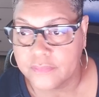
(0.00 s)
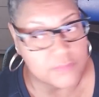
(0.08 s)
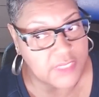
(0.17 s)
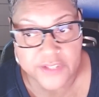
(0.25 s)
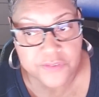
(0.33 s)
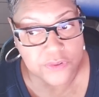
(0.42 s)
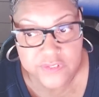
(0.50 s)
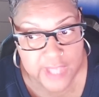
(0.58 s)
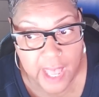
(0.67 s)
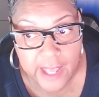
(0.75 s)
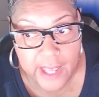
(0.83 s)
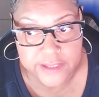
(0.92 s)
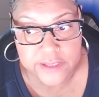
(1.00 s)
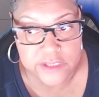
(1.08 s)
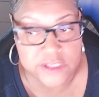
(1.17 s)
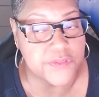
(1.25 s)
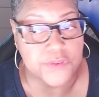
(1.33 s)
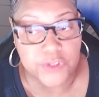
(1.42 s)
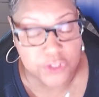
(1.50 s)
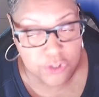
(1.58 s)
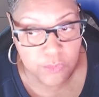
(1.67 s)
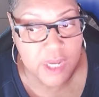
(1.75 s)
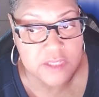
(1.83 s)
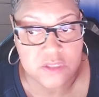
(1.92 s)
Neither side is, neither the
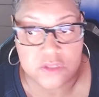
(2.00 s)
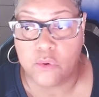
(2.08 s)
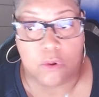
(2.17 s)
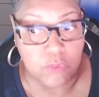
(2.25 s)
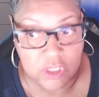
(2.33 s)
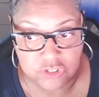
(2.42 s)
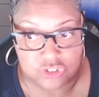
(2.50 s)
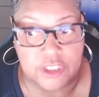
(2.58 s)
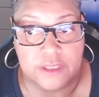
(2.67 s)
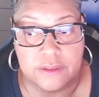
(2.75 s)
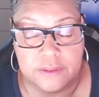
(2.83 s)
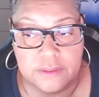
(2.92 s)
U.S. nor Russia.